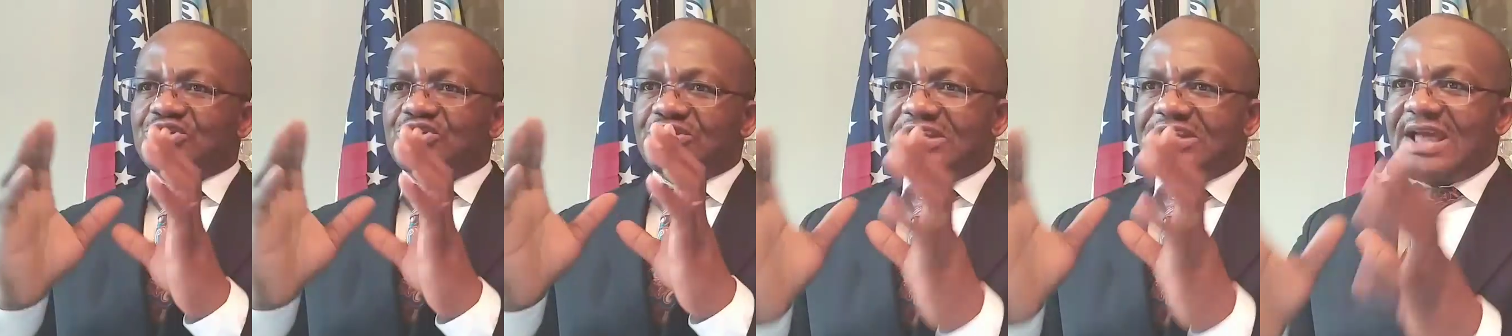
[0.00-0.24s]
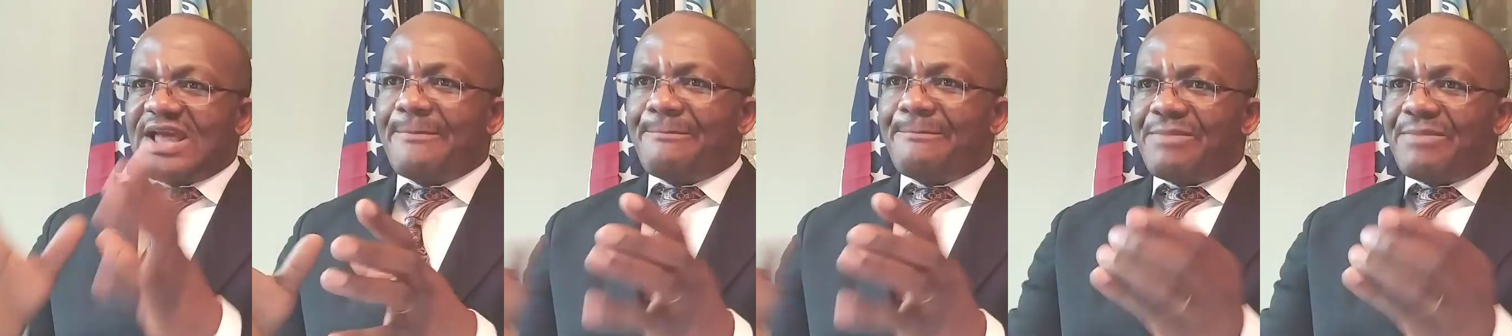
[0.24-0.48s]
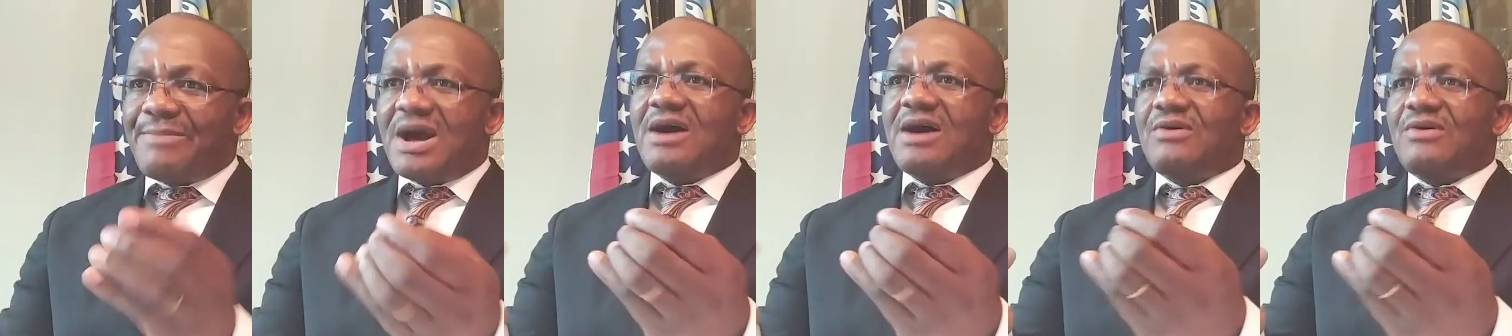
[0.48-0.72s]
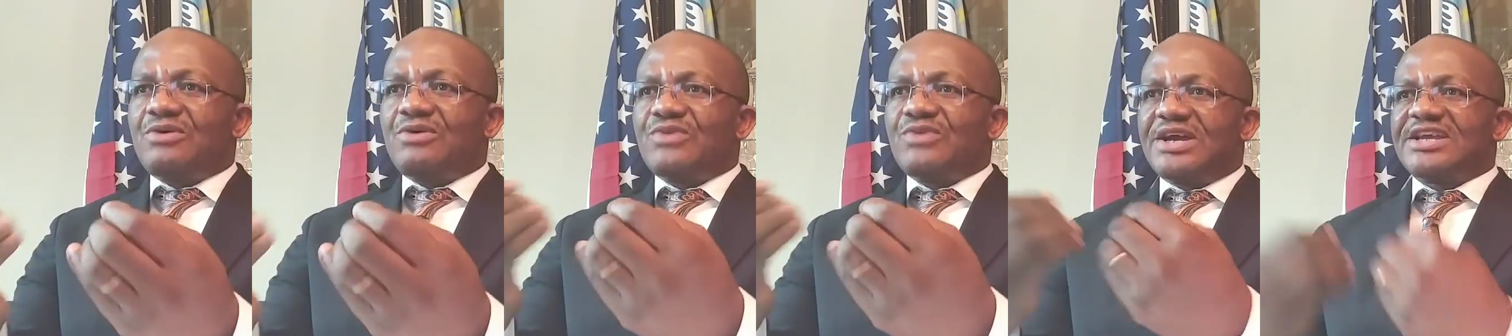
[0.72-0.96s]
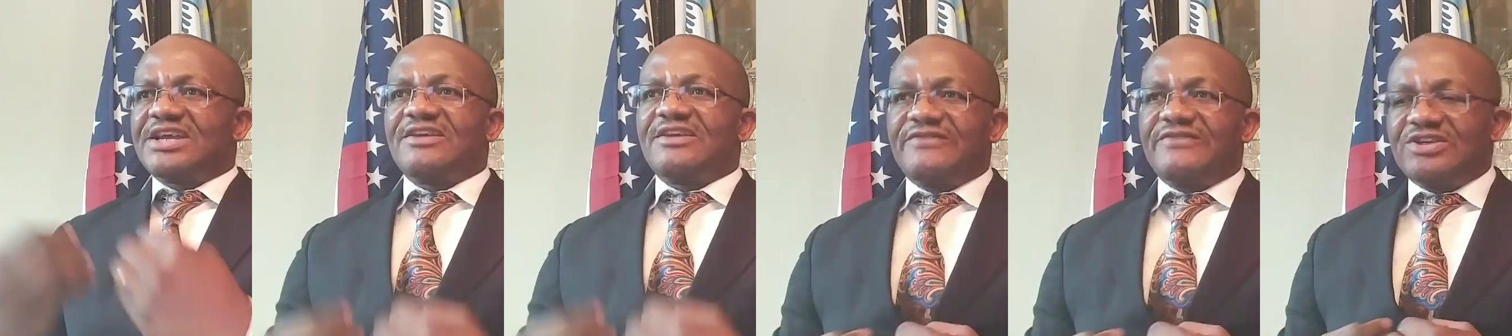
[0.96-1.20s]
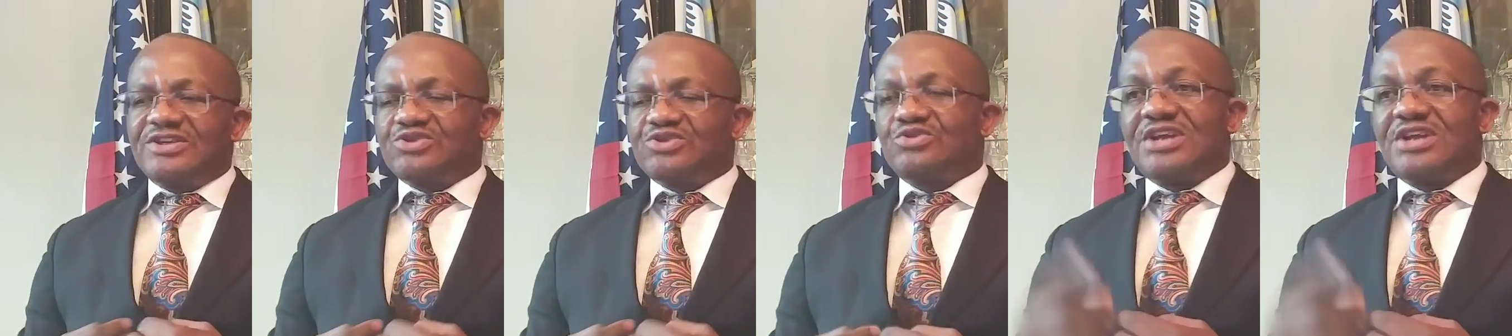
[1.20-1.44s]
their power were
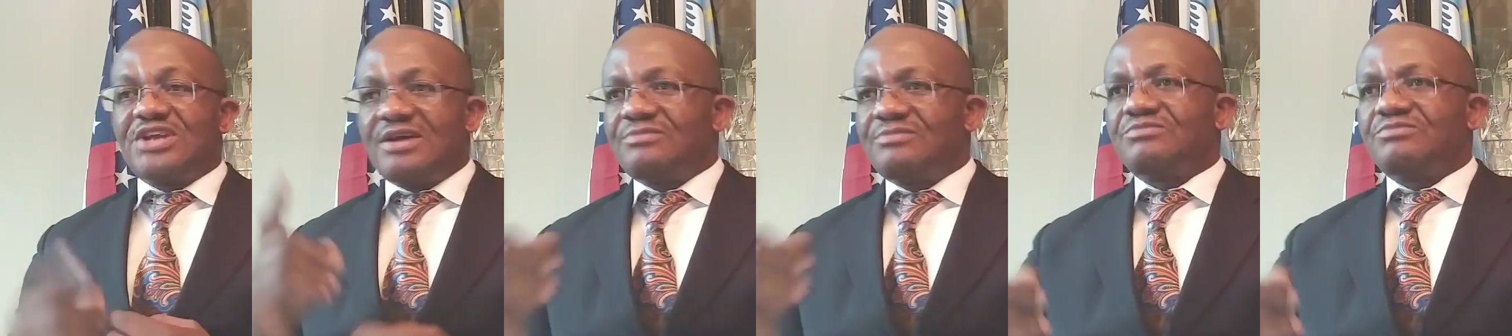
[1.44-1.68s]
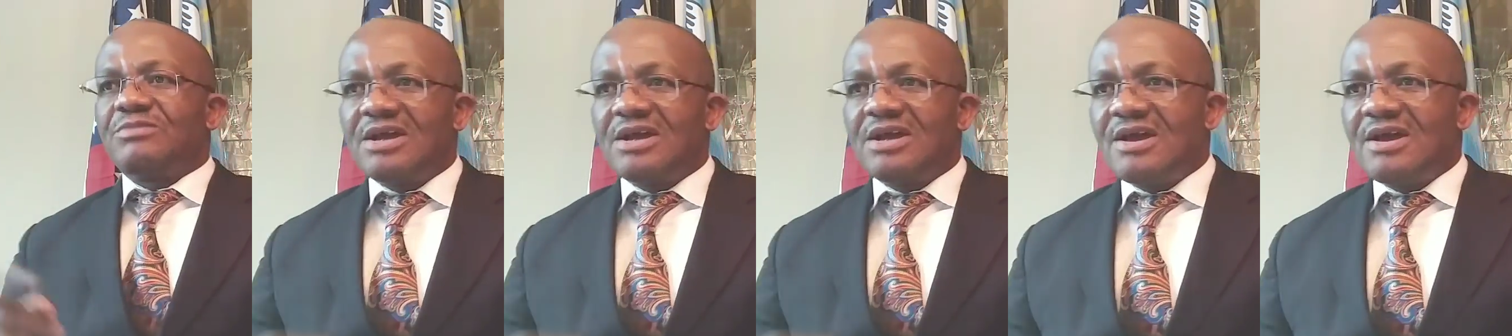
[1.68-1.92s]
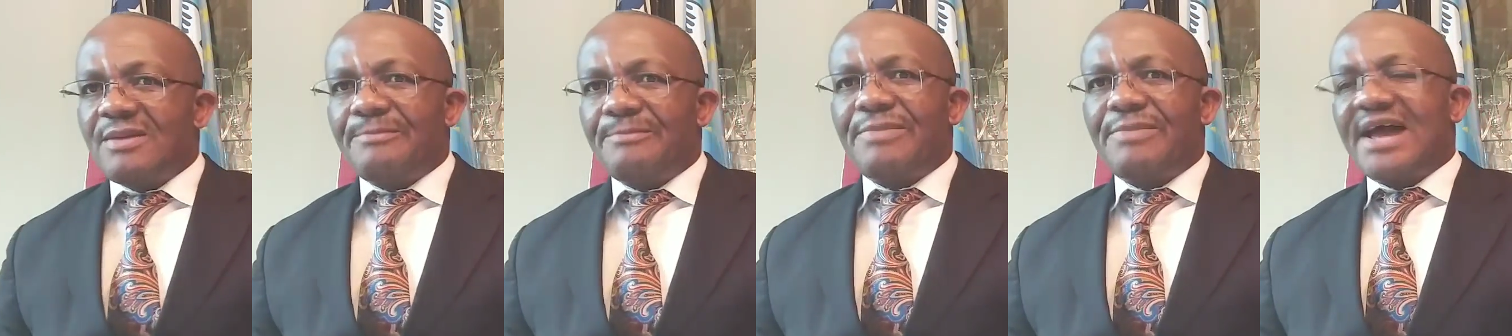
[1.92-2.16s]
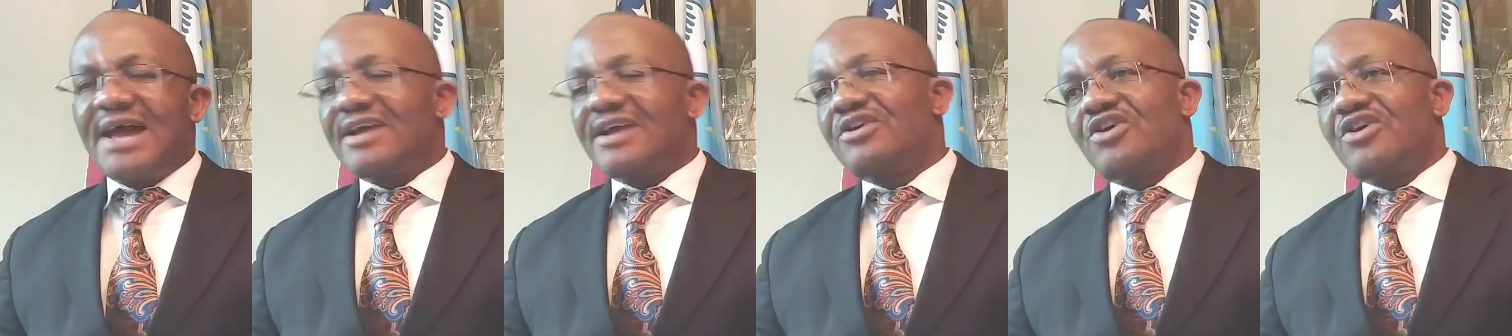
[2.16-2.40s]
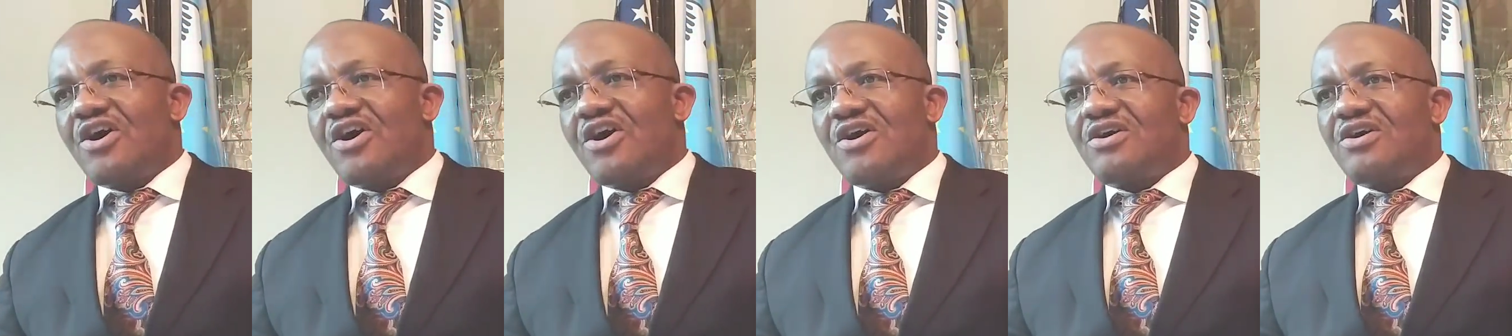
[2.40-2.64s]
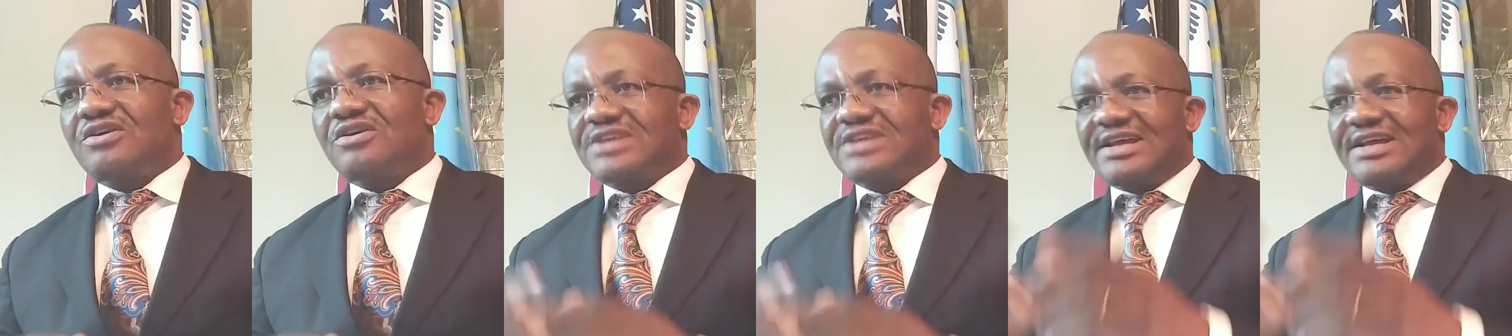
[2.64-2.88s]
given to them by
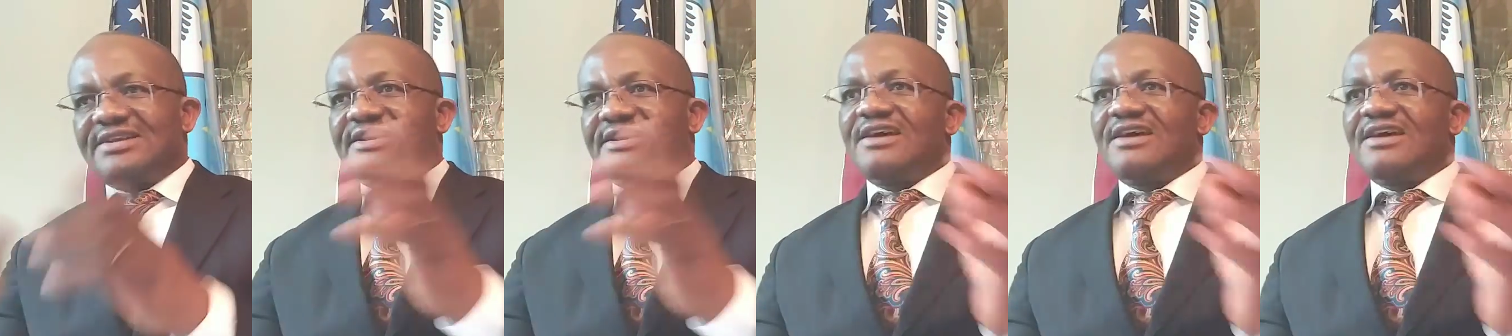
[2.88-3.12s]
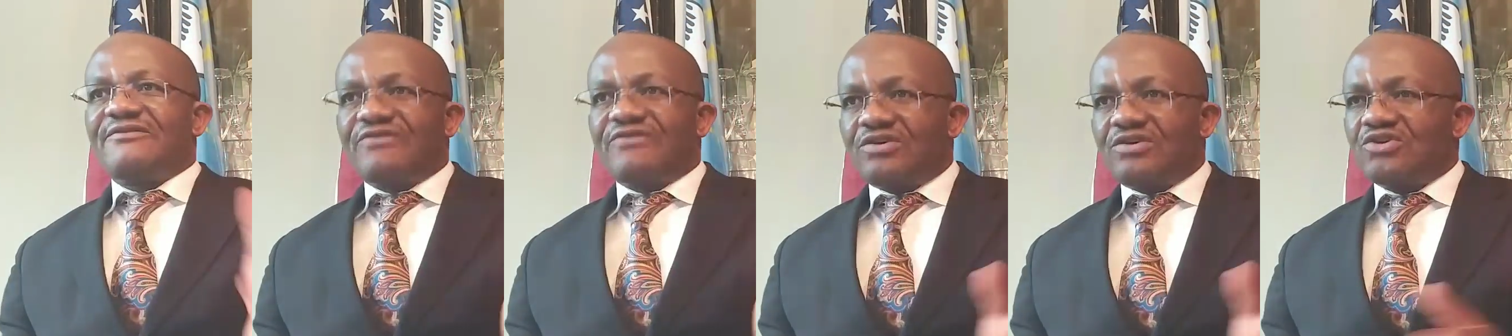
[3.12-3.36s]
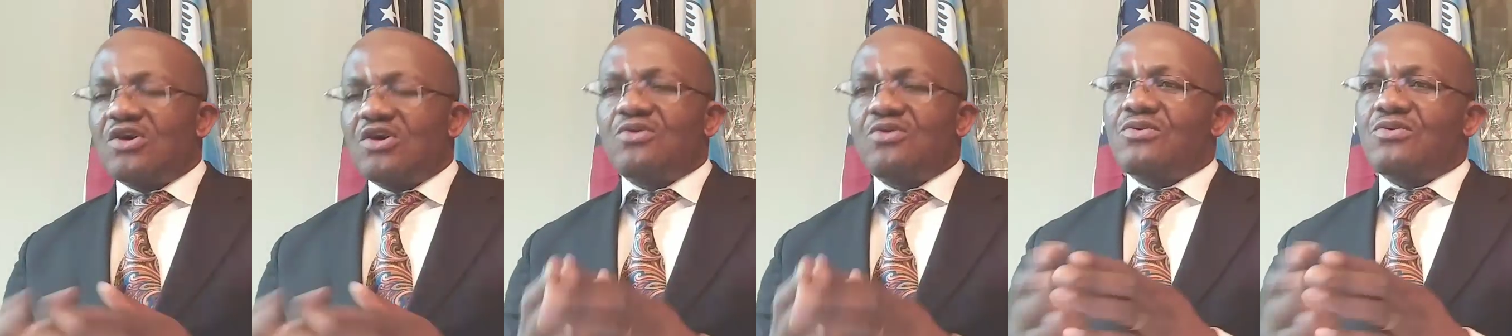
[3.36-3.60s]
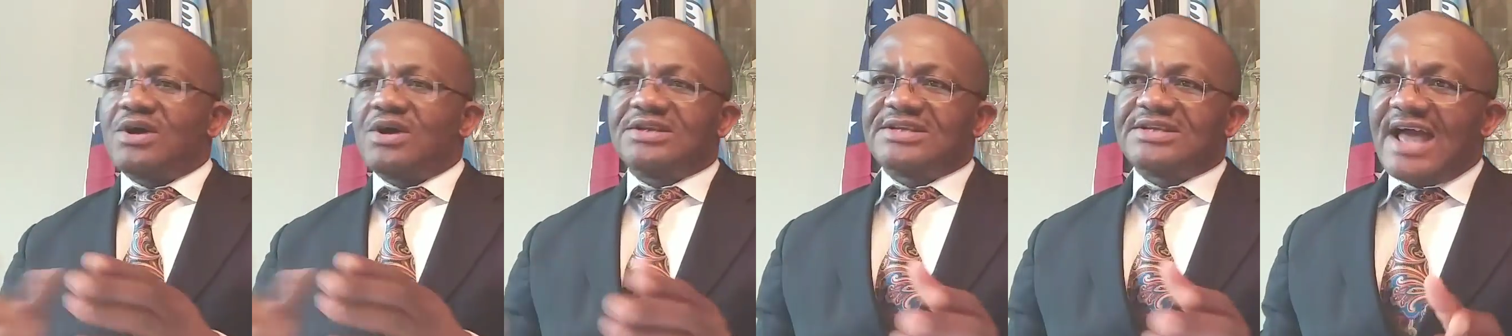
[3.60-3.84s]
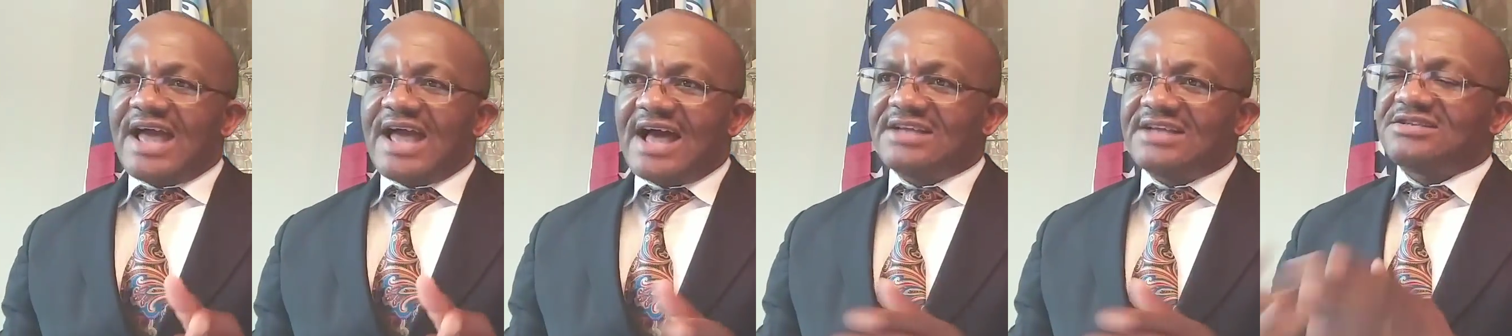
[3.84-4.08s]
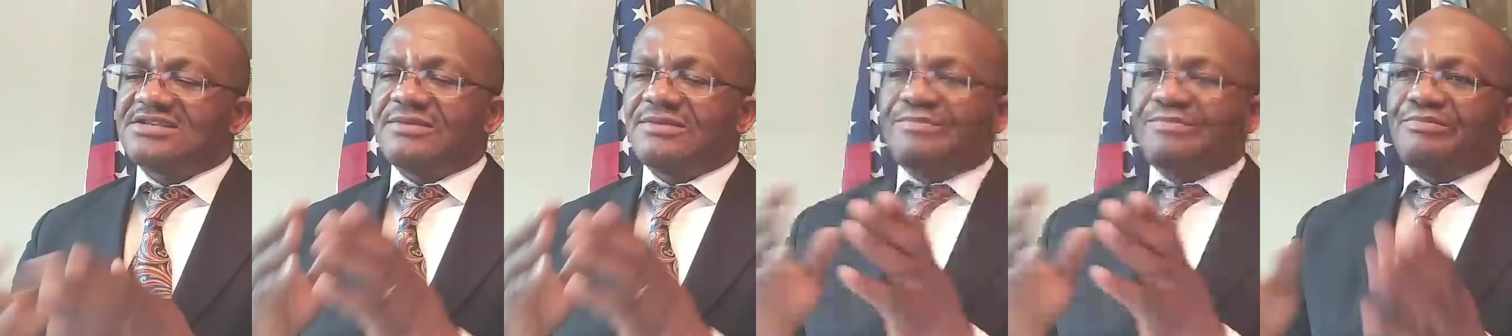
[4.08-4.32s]
God, and therefore no one
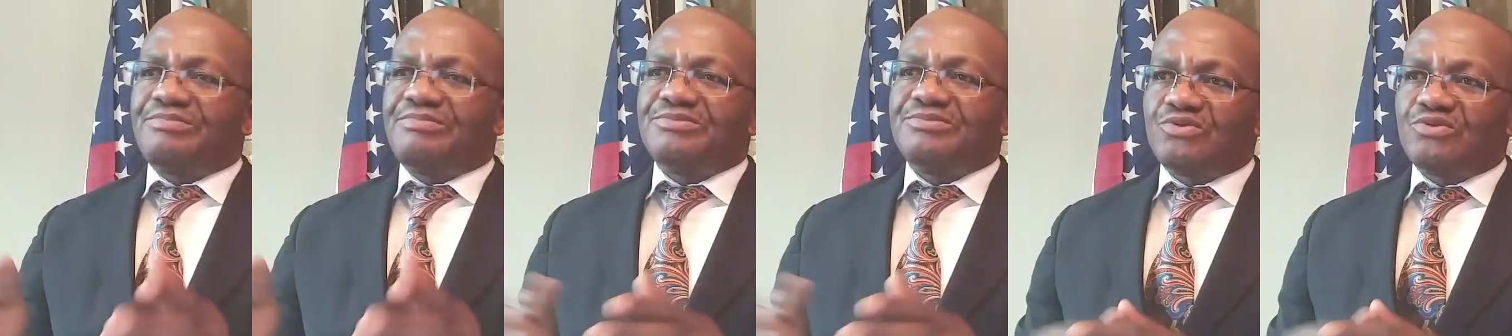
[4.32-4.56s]
has the